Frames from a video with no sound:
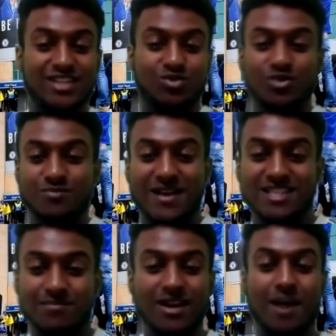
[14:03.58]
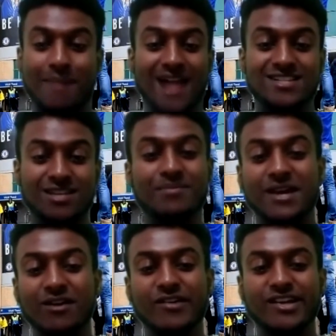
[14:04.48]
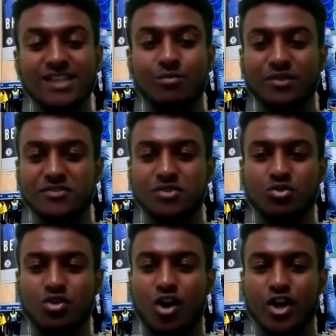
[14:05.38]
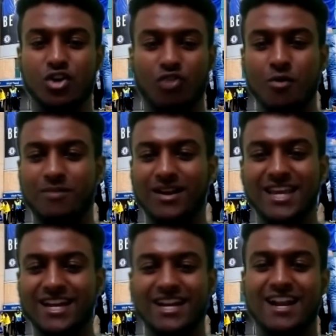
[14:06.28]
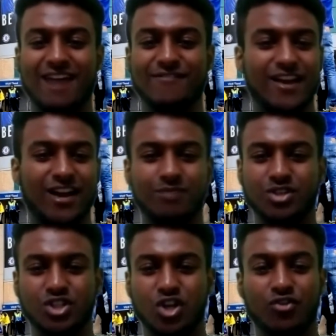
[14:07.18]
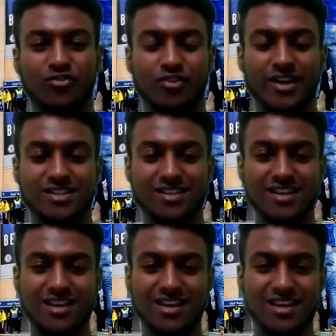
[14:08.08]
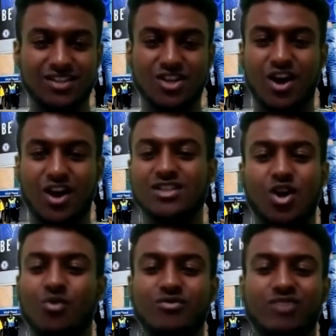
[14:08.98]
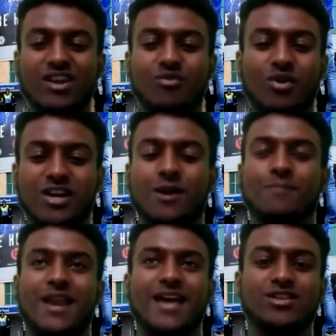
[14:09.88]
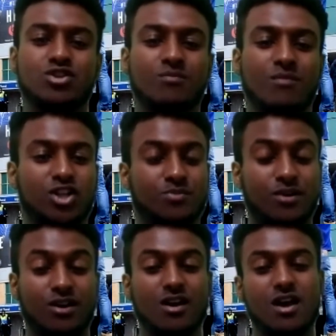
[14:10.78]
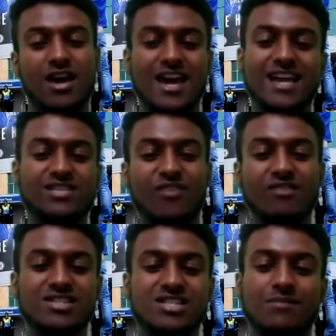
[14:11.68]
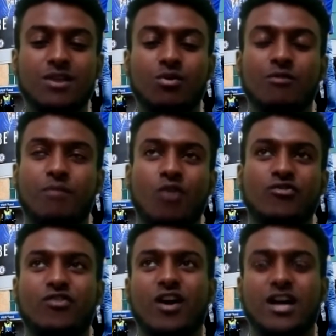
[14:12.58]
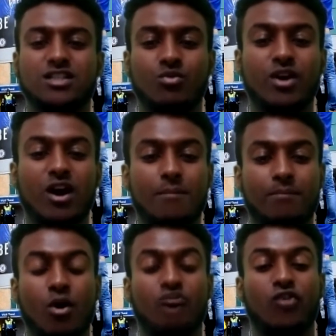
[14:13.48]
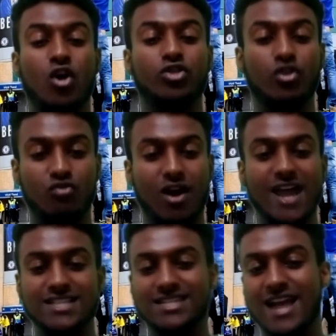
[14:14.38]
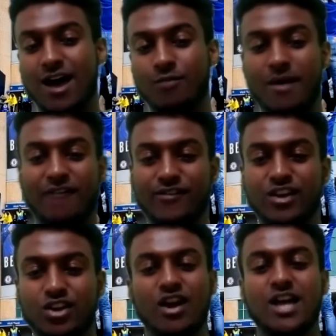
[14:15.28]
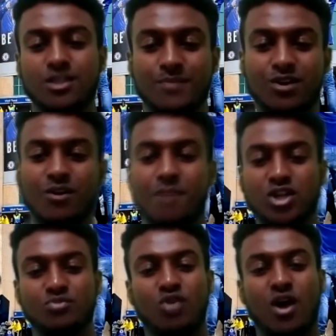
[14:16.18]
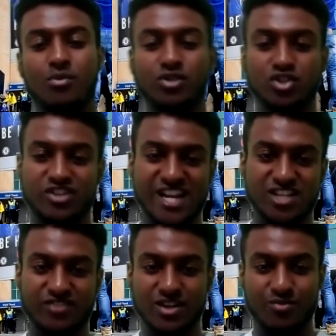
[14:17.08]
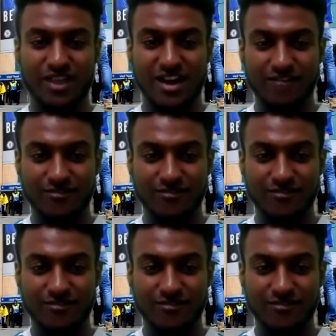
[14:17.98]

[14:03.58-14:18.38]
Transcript: was meant to be our banter period, and we've still got a Europa League and an FA Cup to show for it. So I don't even want to complain too much, but it is very similar with both of our guys that we are both on the rise now, but I think you guys have been on a much more upward trajectory than we have.